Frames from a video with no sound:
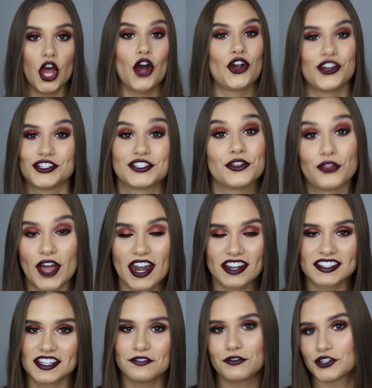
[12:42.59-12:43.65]
Okay, so that
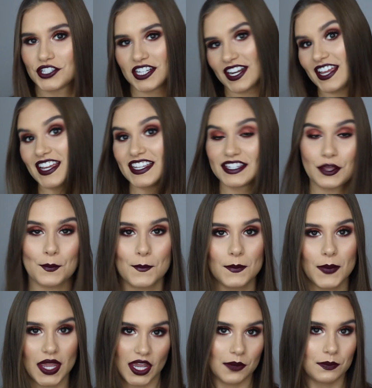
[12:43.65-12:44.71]
is it for today's
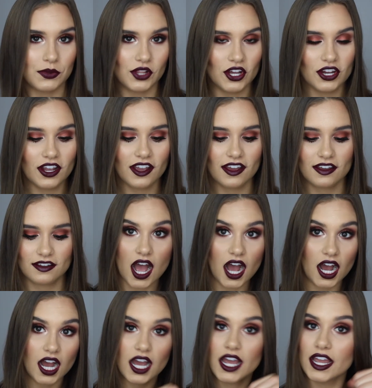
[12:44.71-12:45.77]
makeup look.
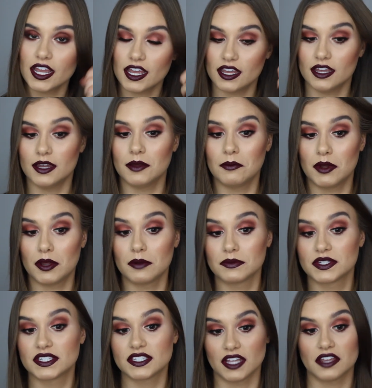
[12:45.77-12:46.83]
I am
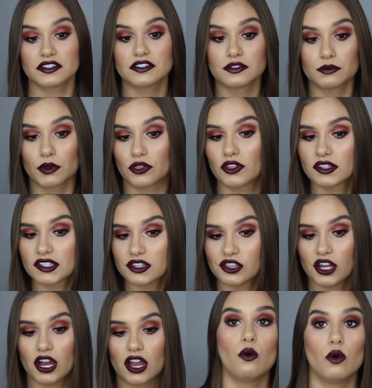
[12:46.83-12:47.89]
obsessed with this
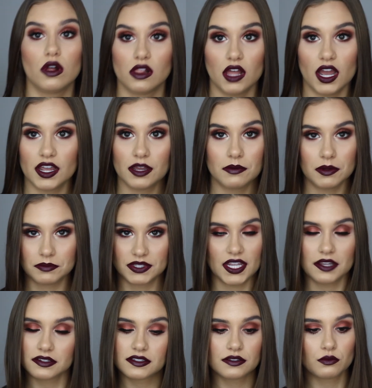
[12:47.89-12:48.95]
look. Well, I am
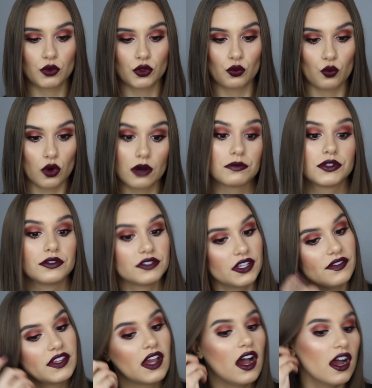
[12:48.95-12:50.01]
obsessed with warm tones
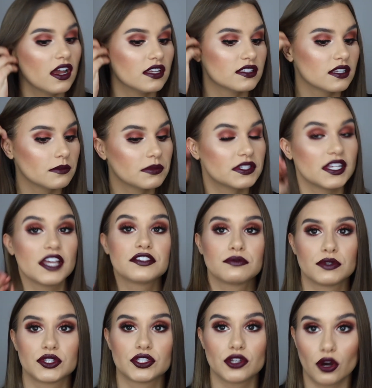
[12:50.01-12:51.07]
on the eyes, obsessed
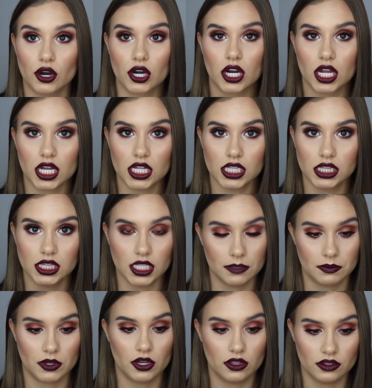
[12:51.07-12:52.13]
with dark
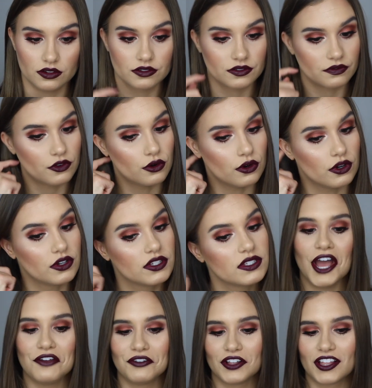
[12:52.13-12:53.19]
lip colors, of
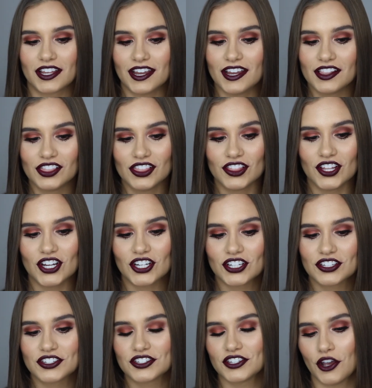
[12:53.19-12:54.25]
course. I feel like I look
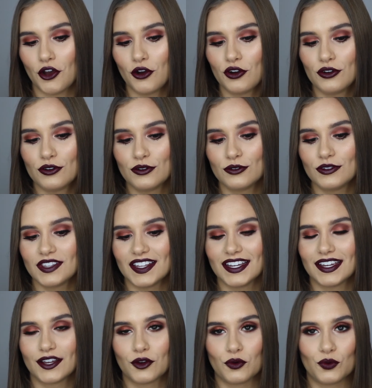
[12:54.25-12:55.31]
so
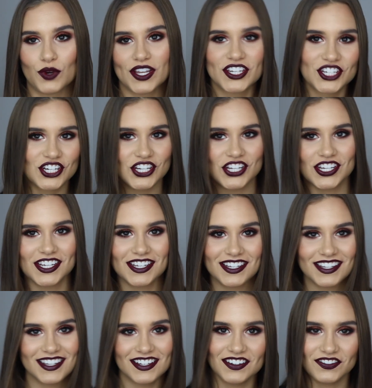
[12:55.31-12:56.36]
like
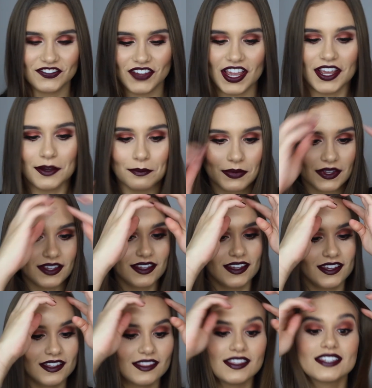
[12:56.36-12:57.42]
witchy and
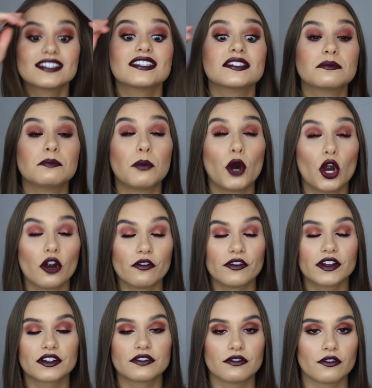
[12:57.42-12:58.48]
vampy, and this is
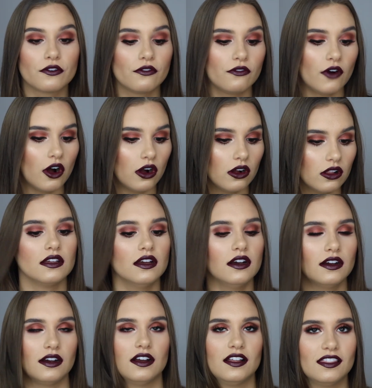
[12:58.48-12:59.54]
perfect for fall.
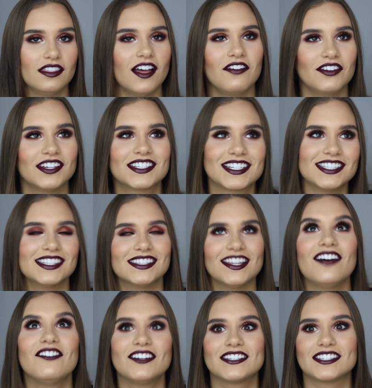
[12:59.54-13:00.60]
Ugh, love it,
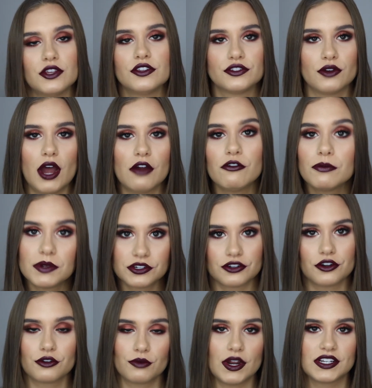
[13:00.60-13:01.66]
love it. So I will be
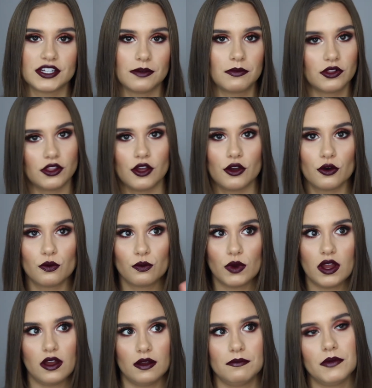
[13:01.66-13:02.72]
sure to write down below
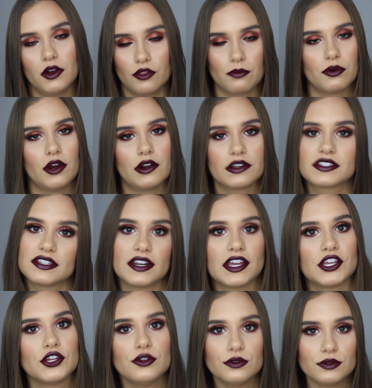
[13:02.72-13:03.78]
all the products that I
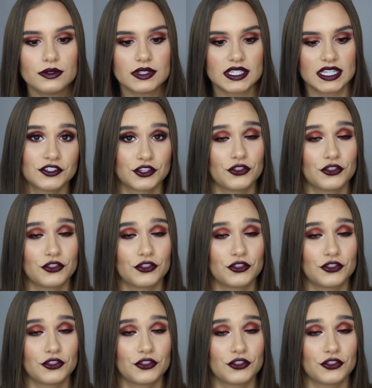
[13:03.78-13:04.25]
used.